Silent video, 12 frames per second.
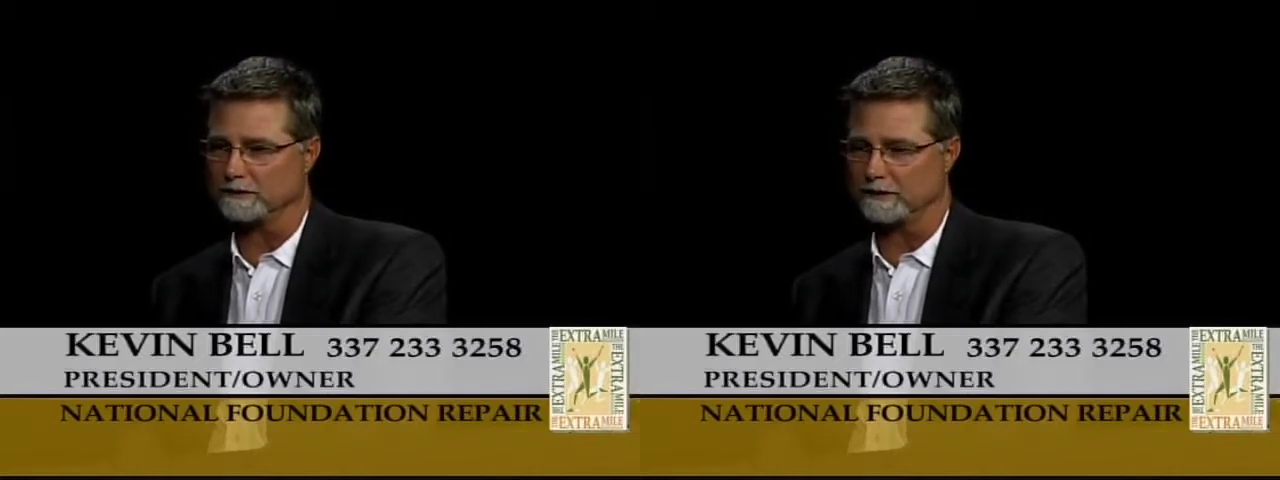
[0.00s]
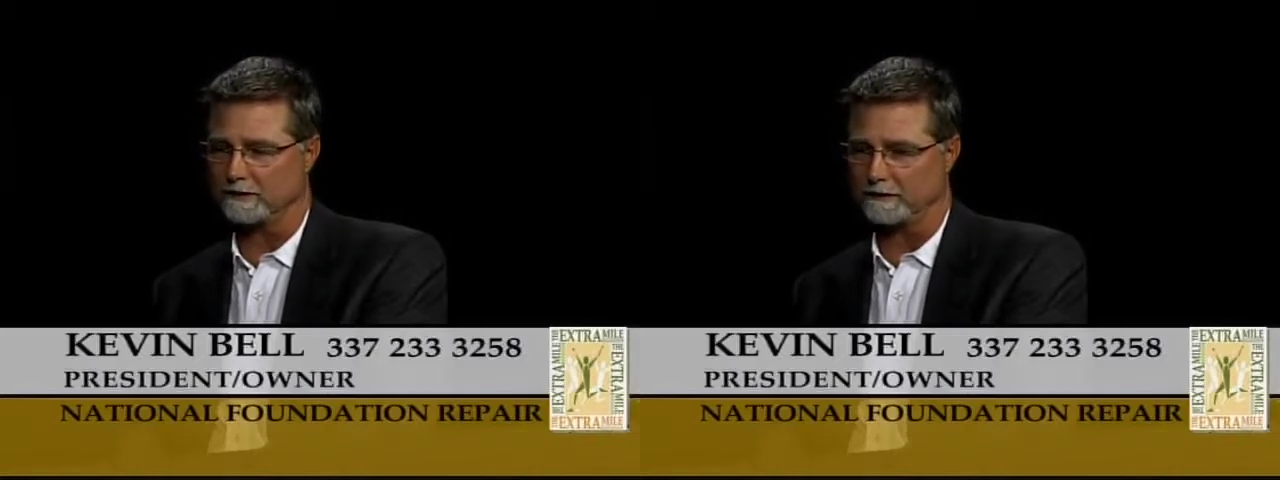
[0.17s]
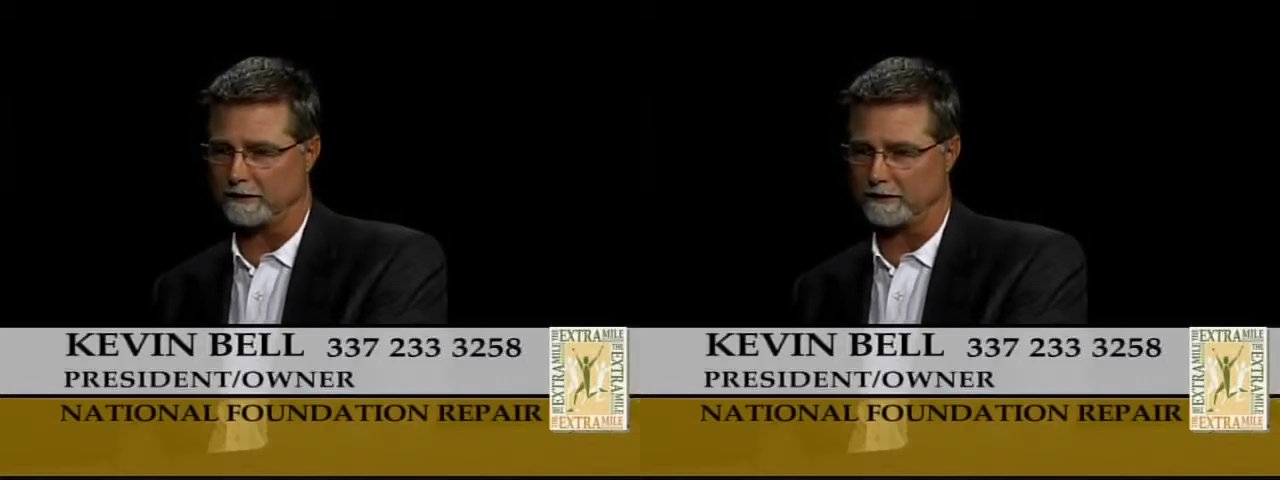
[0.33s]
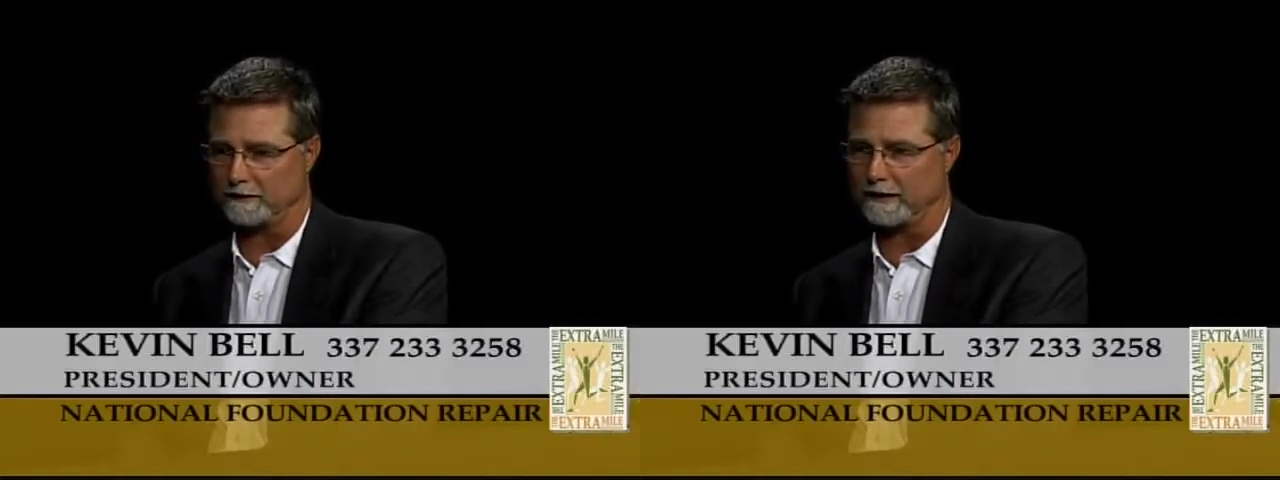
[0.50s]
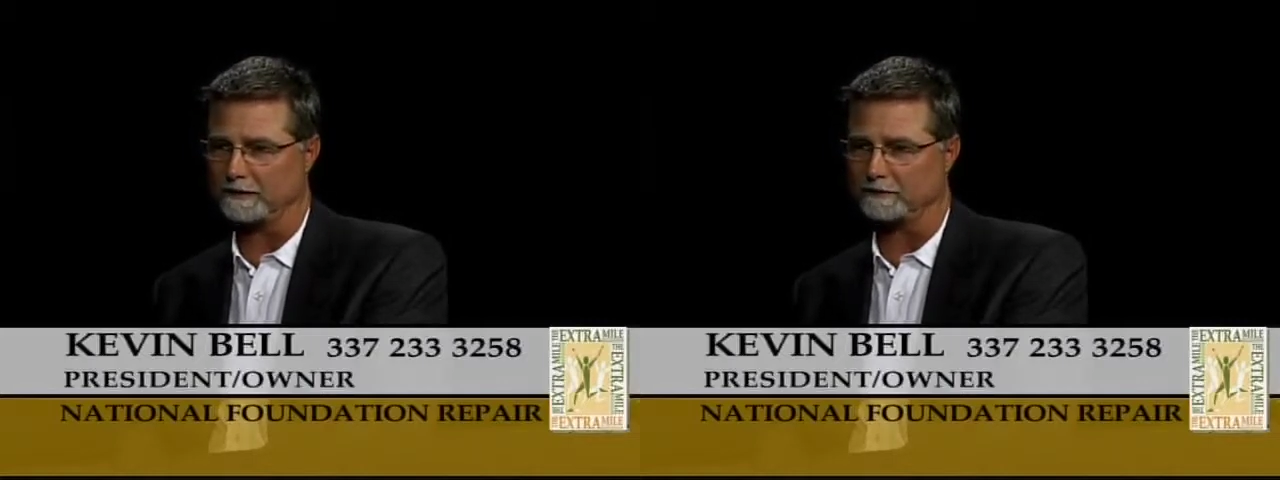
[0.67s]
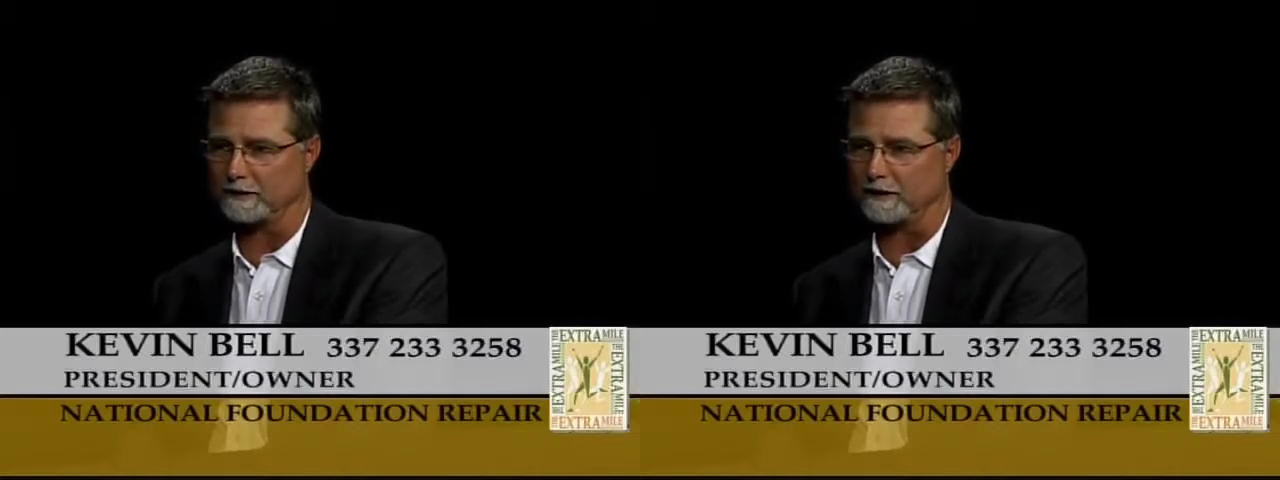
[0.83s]
here that are
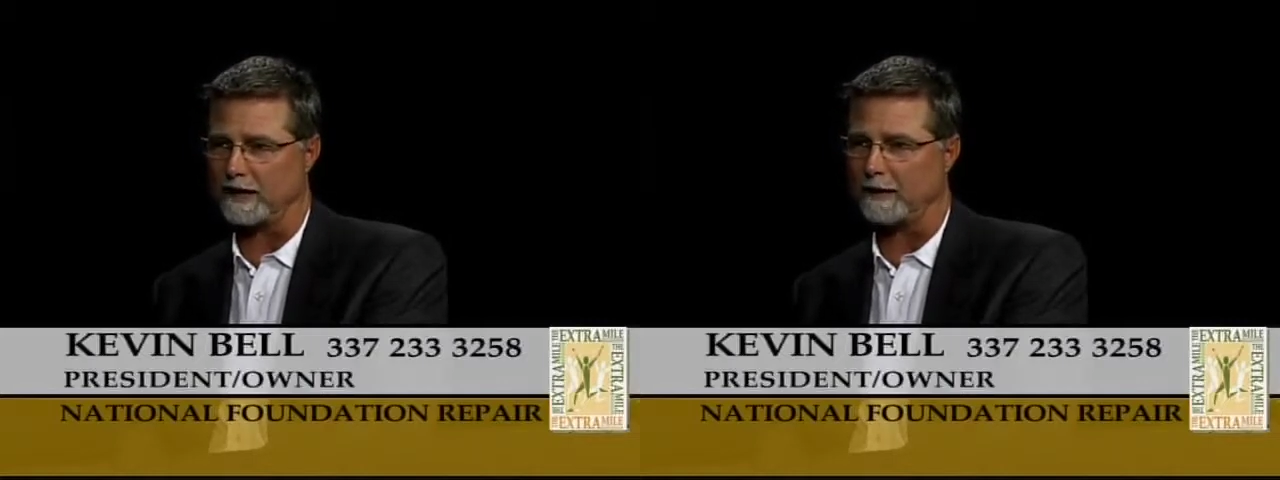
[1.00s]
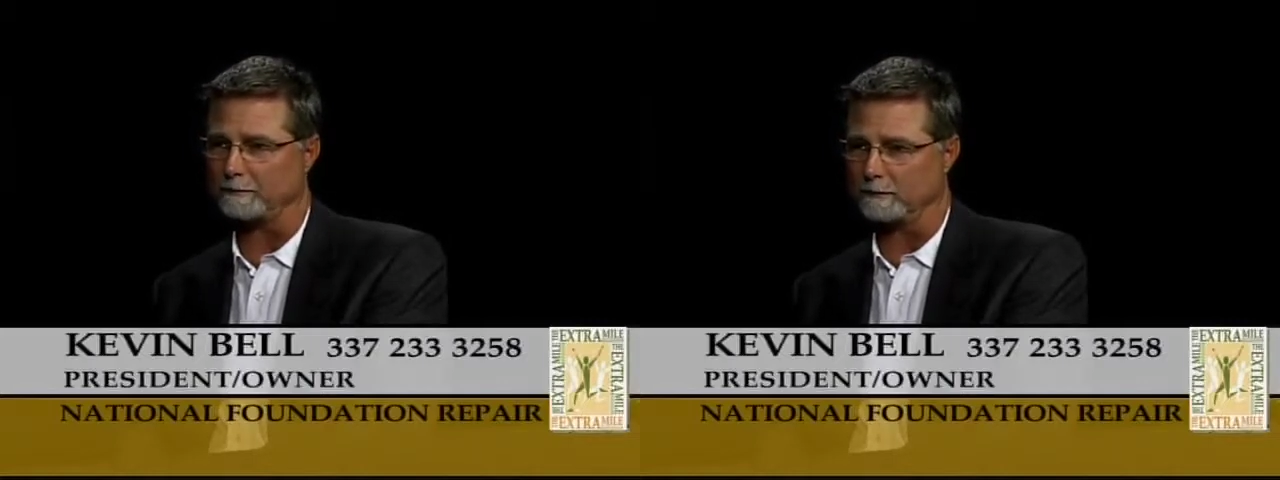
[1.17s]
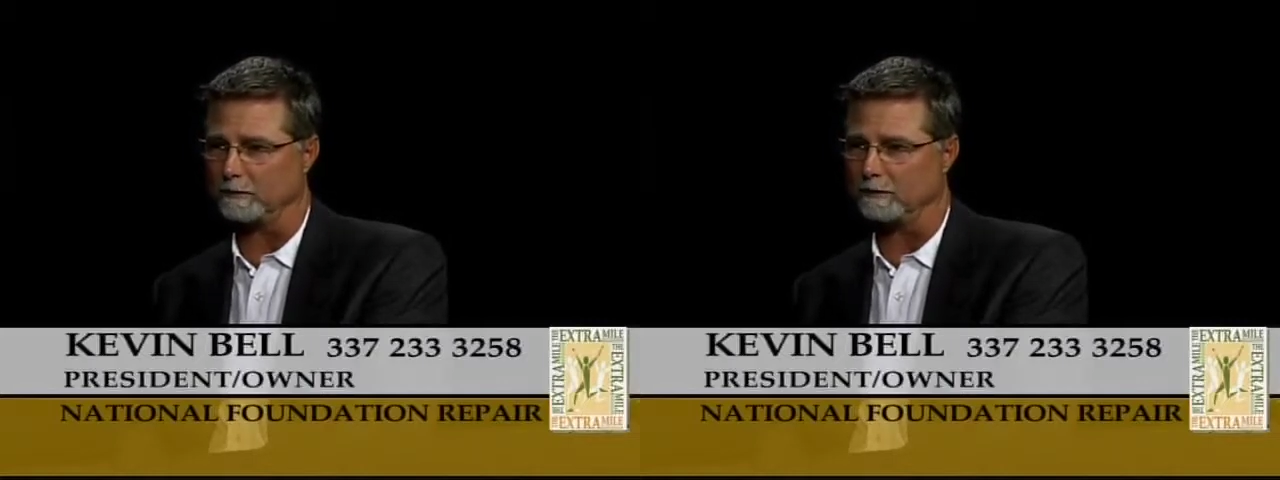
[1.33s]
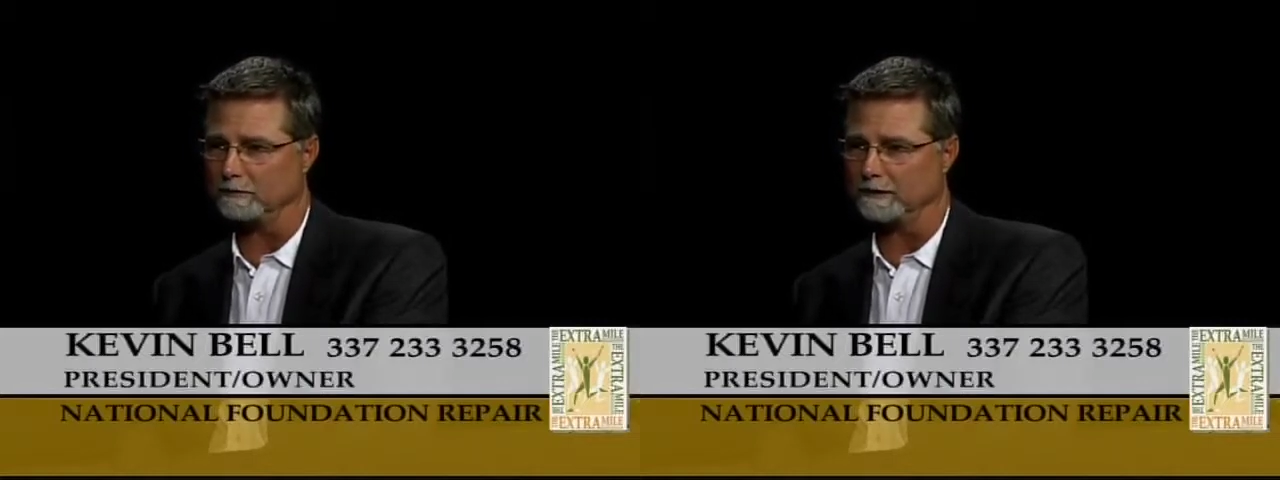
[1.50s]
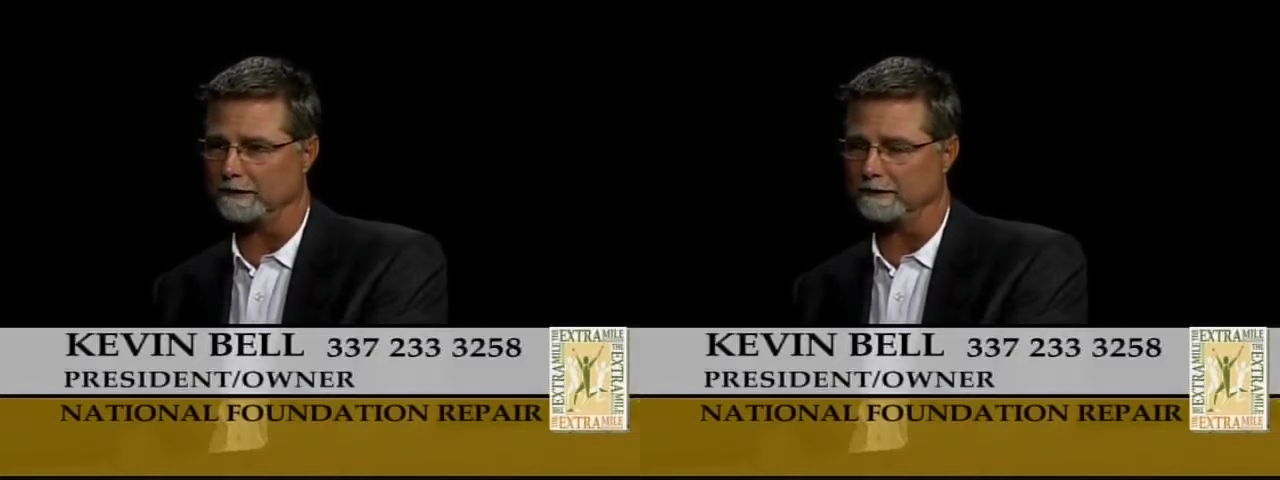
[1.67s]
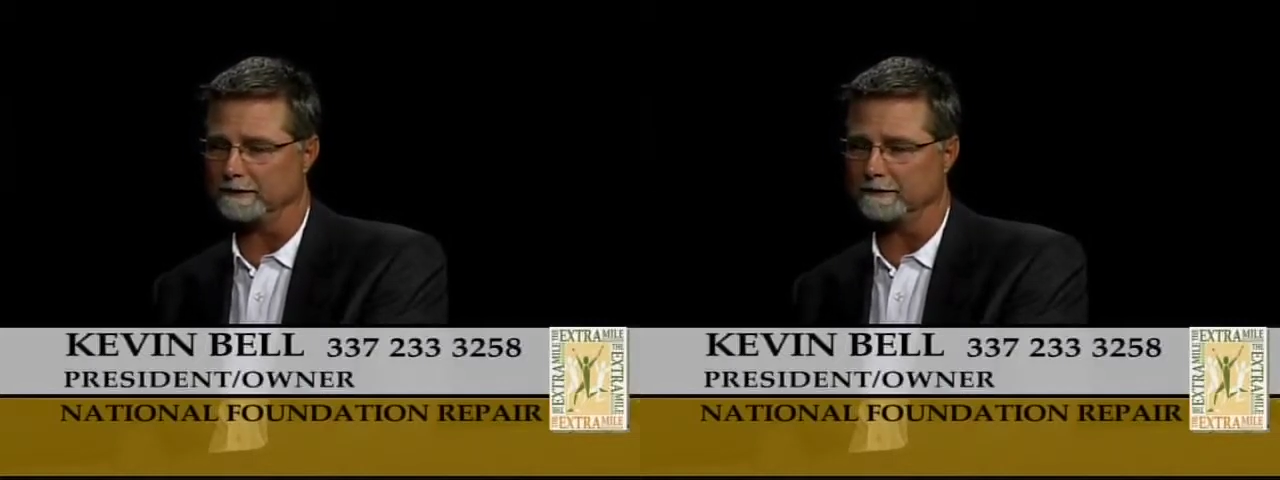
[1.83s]
less than optimal,
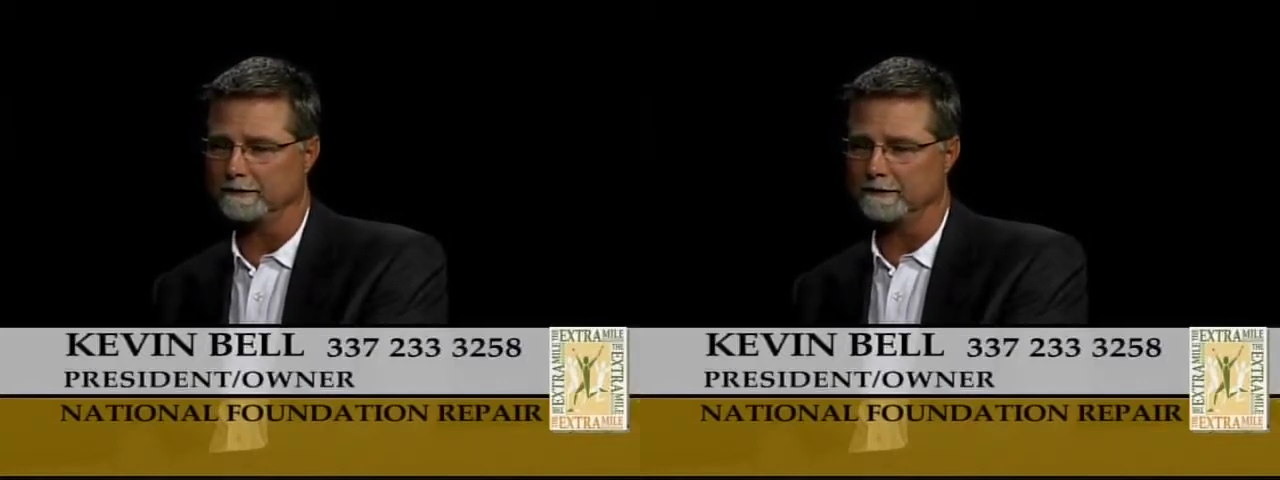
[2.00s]
and